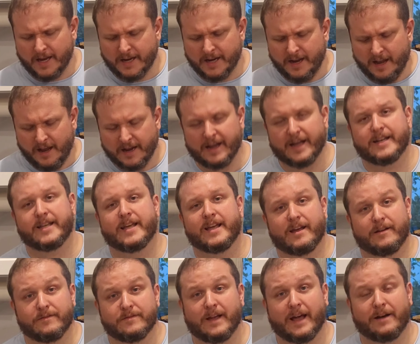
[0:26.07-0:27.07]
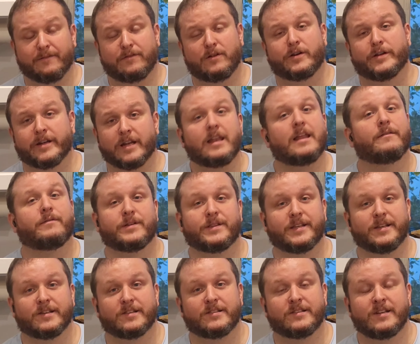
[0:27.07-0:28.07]
I got to tell you, I've kind of fallen in love with
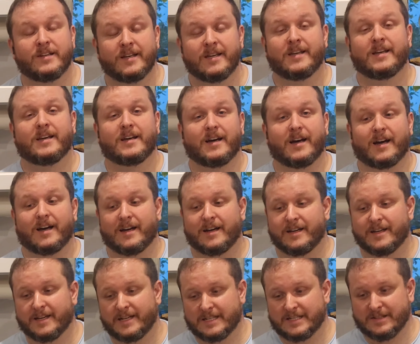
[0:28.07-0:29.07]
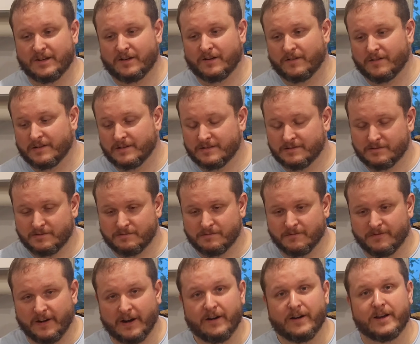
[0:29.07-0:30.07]
this. It's a
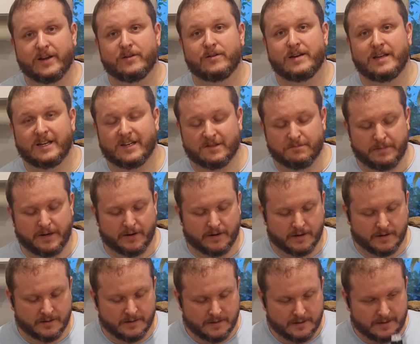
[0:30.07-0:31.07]
very unique spirit.